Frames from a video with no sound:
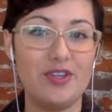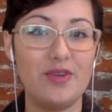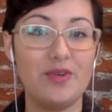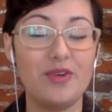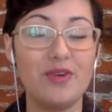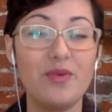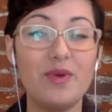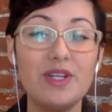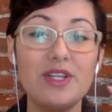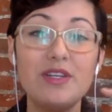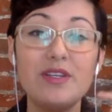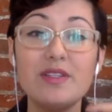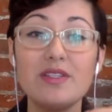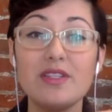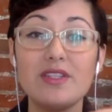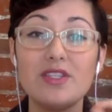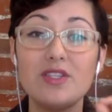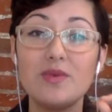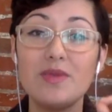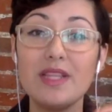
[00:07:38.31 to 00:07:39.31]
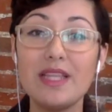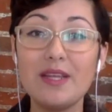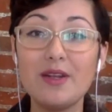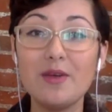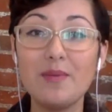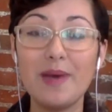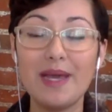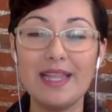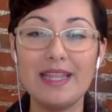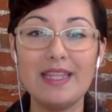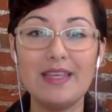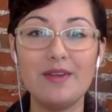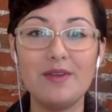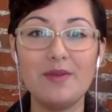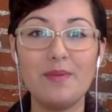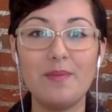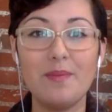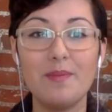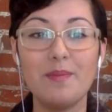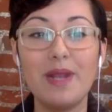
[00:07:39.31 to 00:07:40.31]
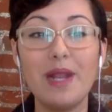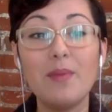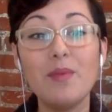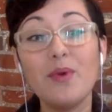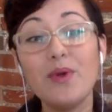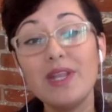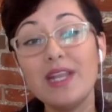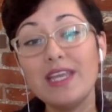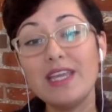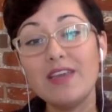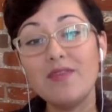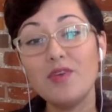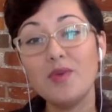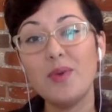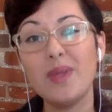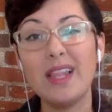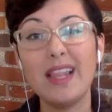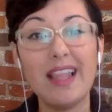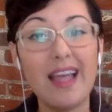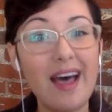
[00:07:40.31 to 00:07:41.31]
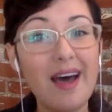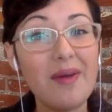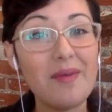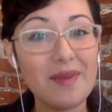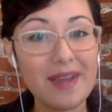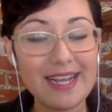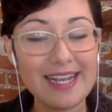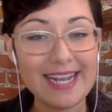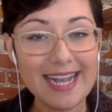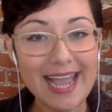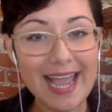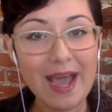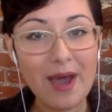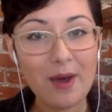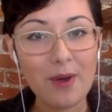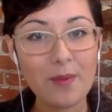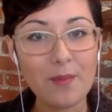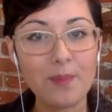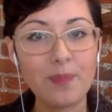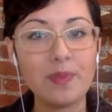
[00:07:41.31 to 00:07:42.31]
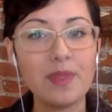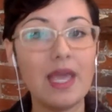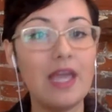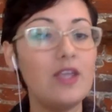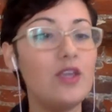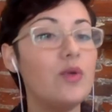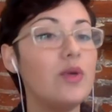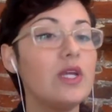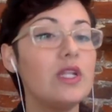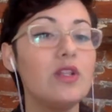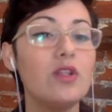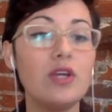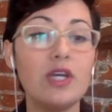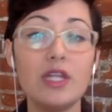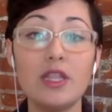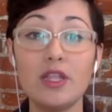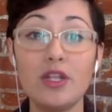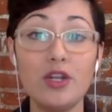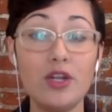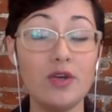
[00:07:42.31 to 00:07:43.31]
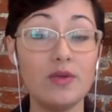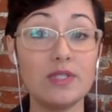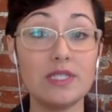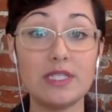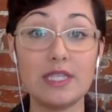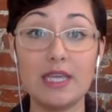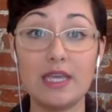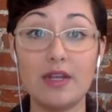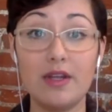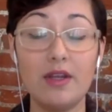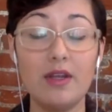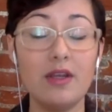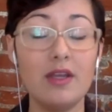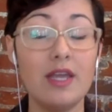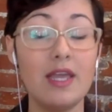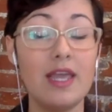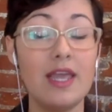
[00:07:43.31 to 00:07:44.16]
You're going to do little by little, but I'm going to give you a lot right now, and you can look at the notes later.